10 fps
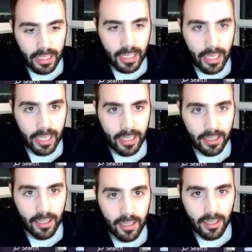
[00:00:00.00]

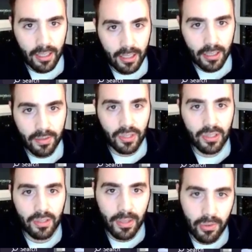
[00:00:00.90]
9 gives
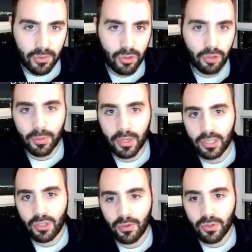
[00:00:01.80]
us about 2.2.